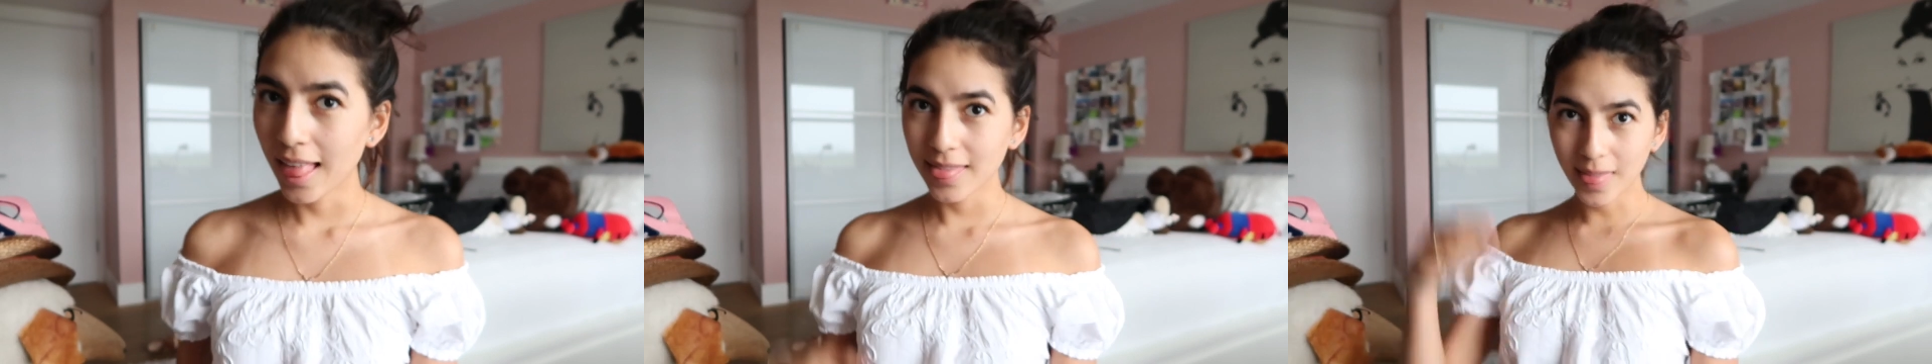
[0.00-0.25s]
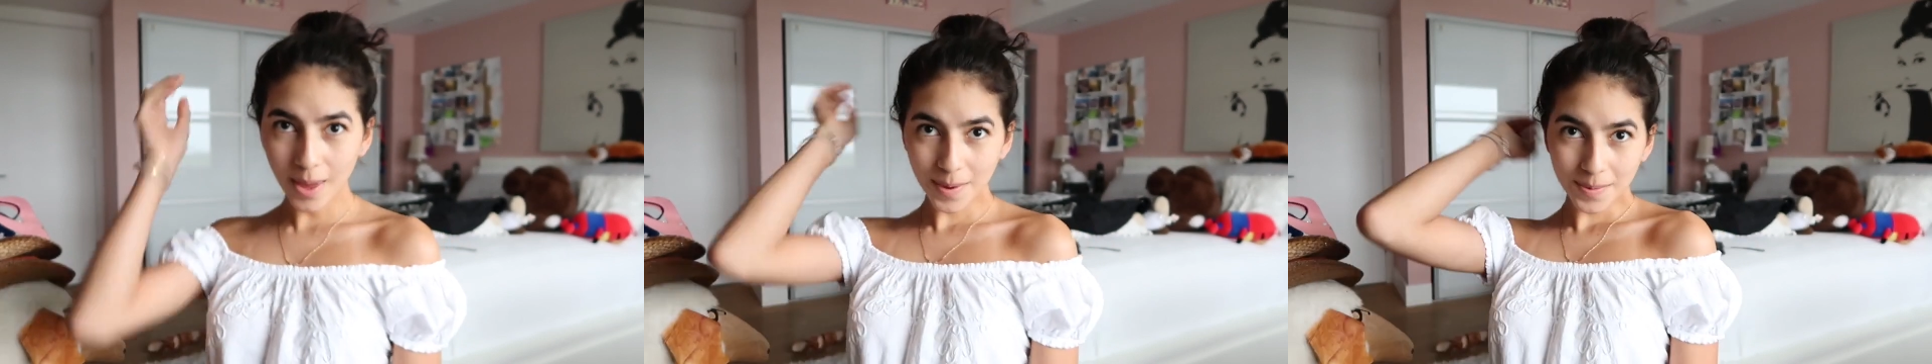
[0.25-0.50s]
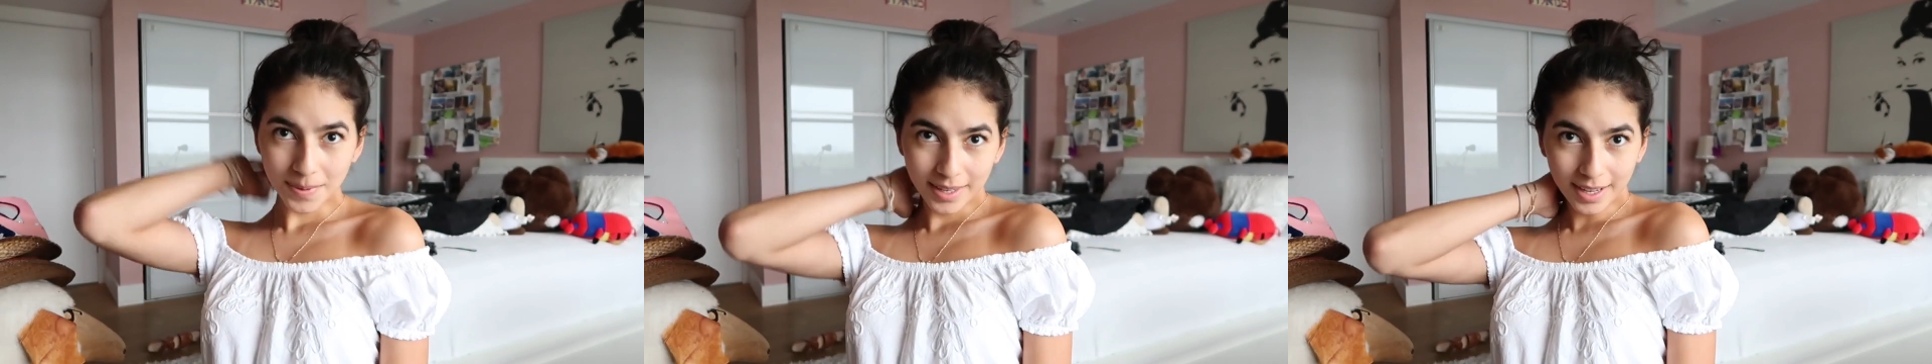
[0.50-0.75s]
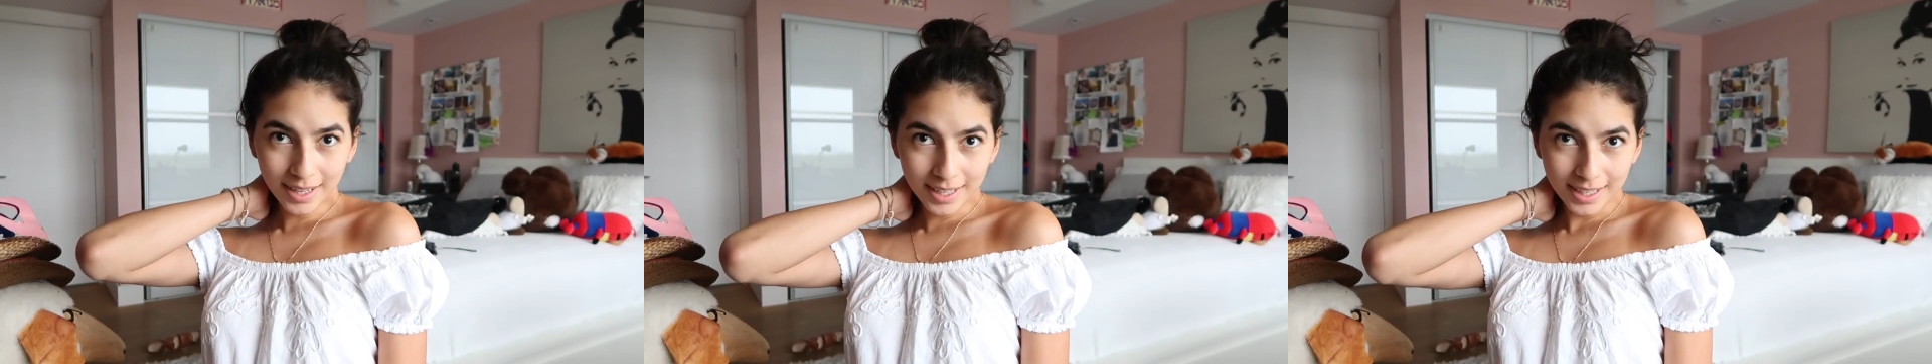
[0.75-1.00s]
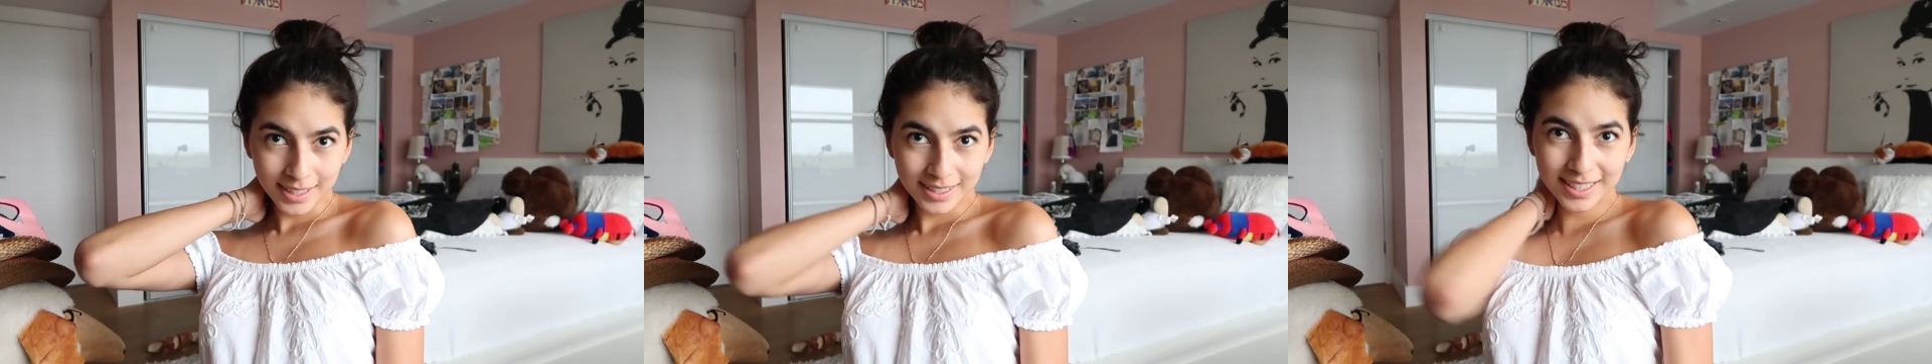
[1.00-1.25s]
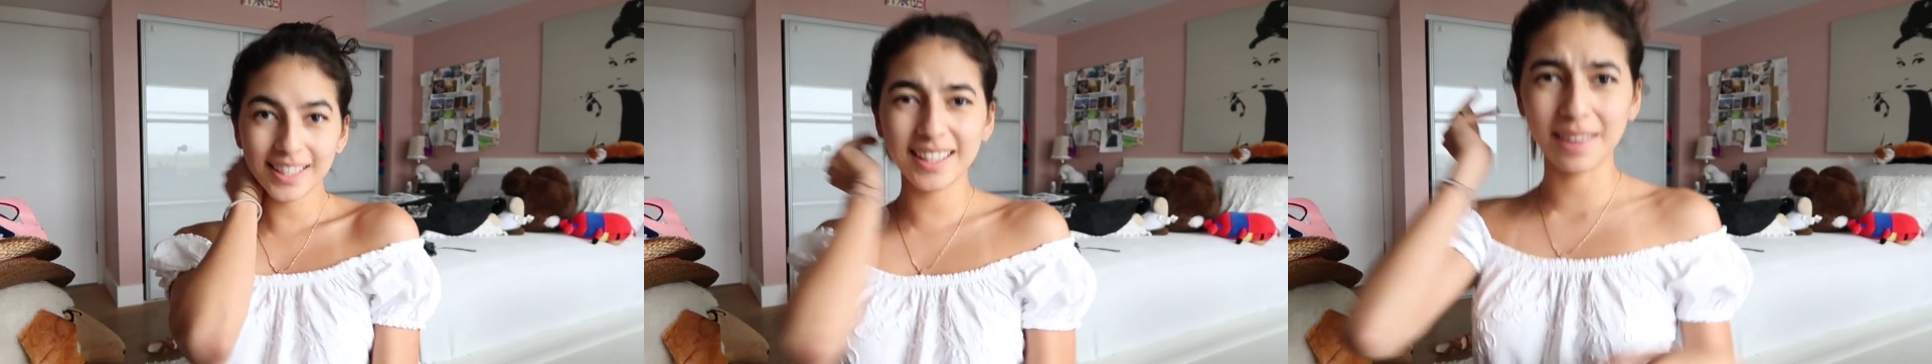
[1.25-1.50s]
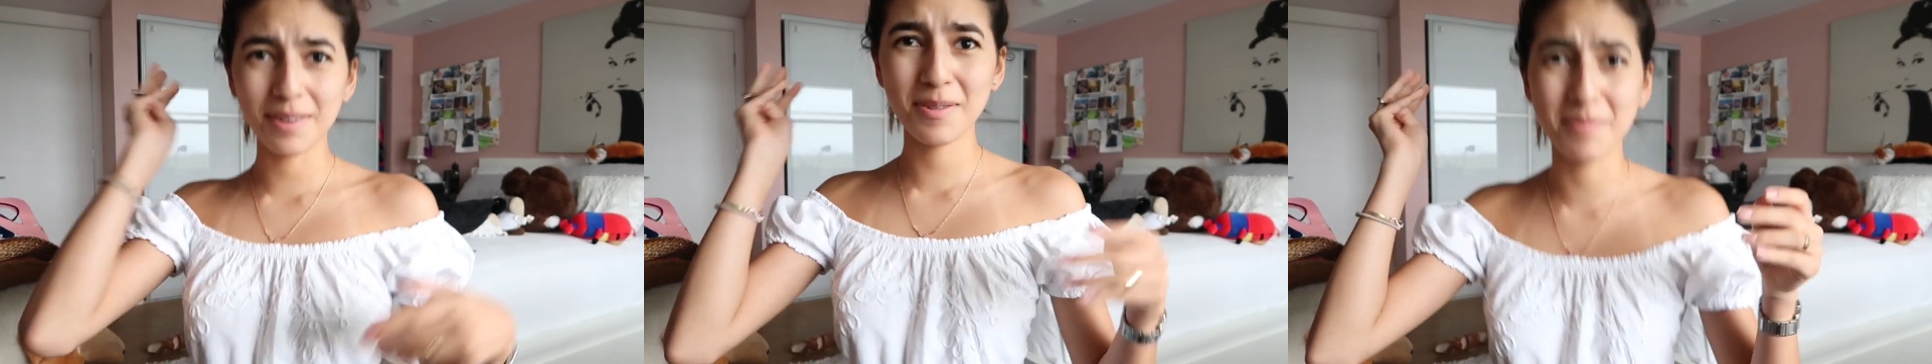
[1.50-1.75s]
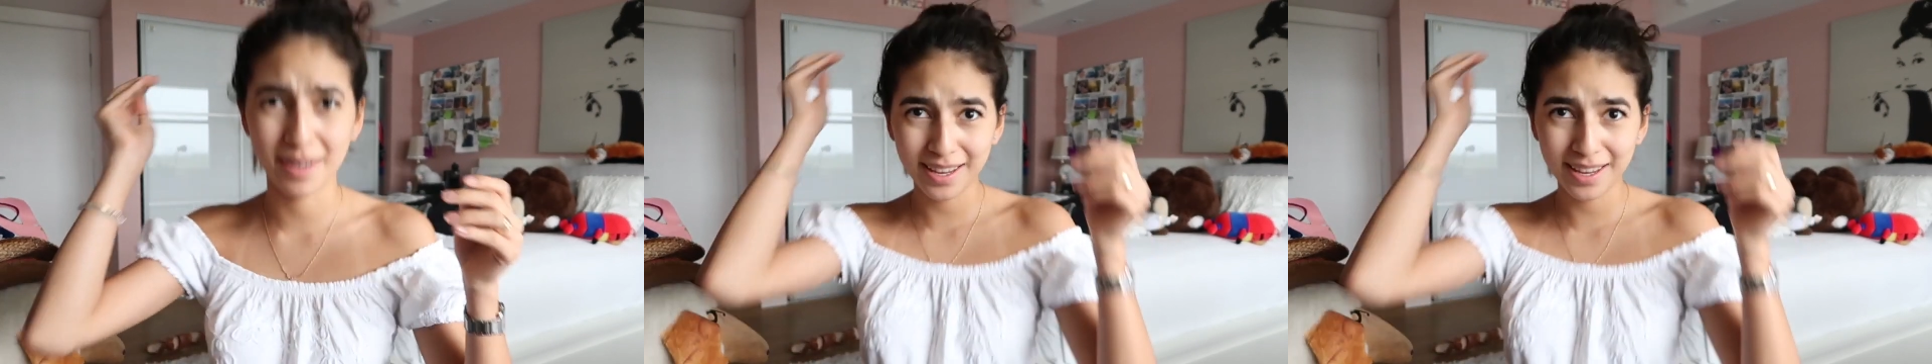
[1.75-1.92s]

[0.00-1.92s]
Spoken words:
Hello guys! Let me put my